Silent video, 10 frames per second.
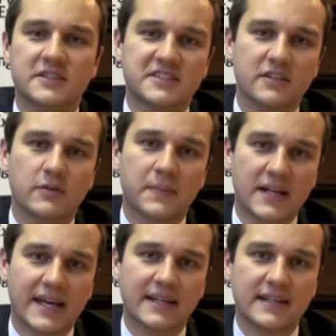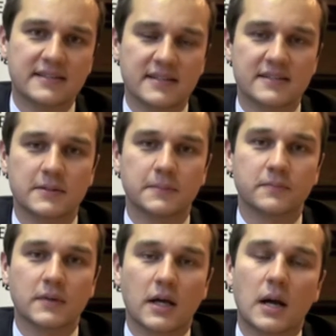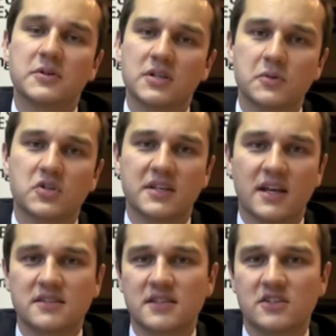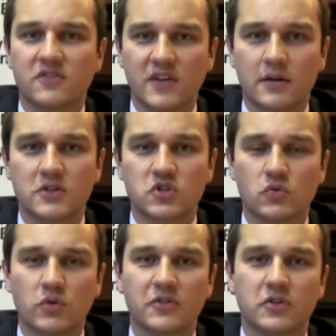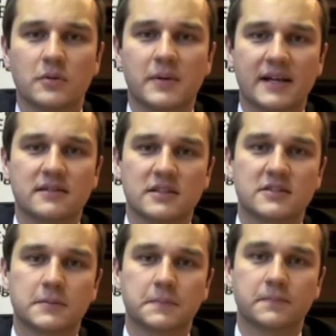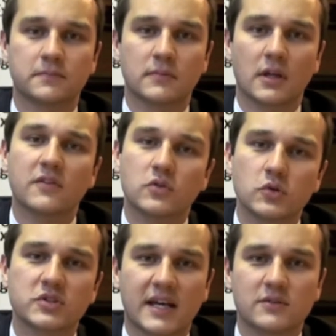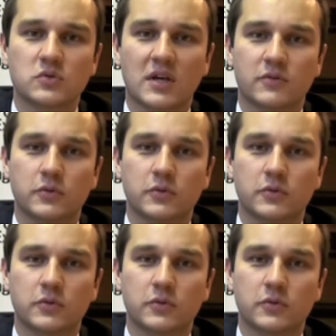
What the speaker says: that instead of a plan-led system, a presumption against interference should run through the planning system. Of course councils have a